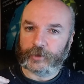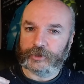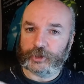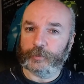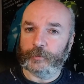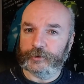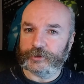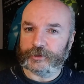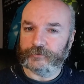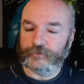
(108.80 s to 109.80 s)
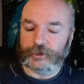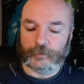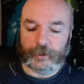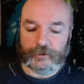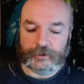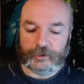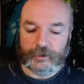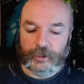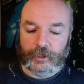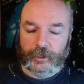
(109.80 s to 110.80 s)
supplements written about it,
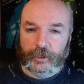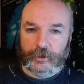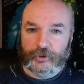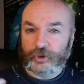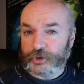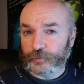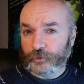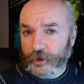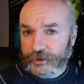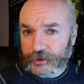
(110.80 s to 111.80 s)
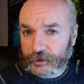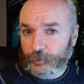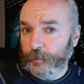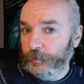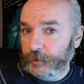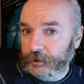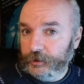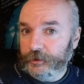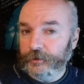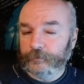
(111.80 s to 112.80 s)
not surprisingly, would be
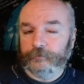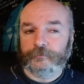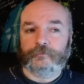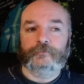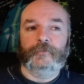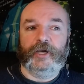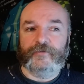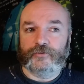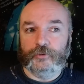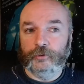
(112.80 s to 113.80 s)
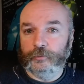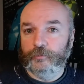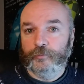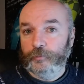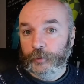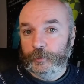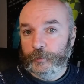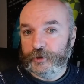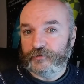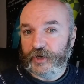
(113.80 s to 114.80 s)
Middle-earth. After all, probably the
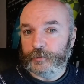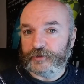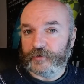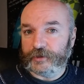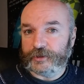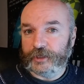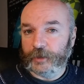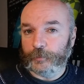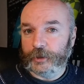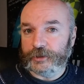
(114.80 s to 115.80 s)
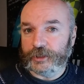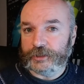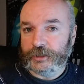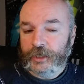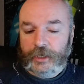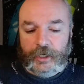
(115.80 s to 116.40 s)
most famous fantasy campaign setting.